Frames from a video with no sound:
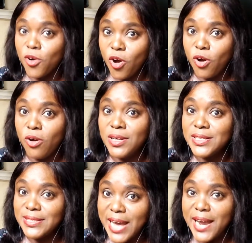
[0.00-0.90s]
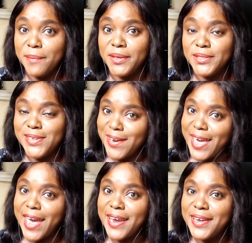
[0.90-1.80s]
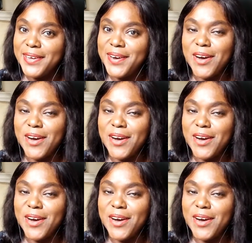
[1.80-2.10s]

raw diamonds okay